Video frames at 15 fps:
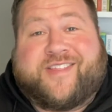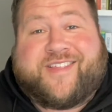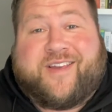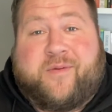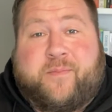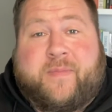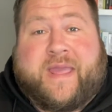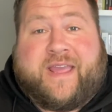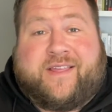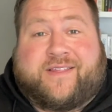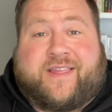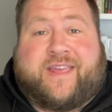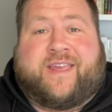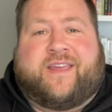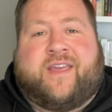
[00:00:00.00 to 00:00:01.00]

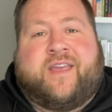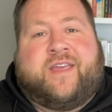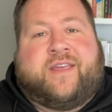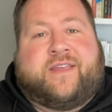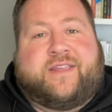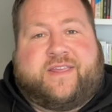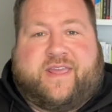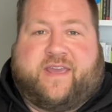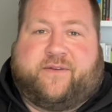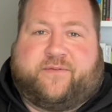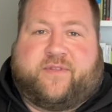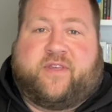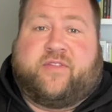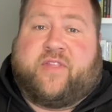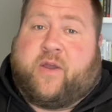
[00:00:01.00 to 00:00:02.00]
amazing
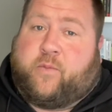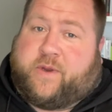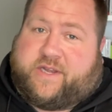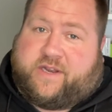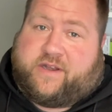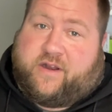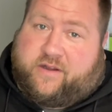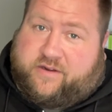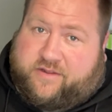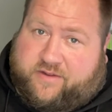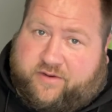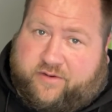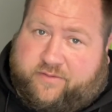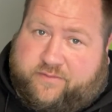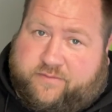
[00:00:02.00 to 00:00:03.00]
gift that we did not
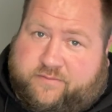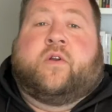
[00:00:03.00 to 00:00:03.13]
deserve.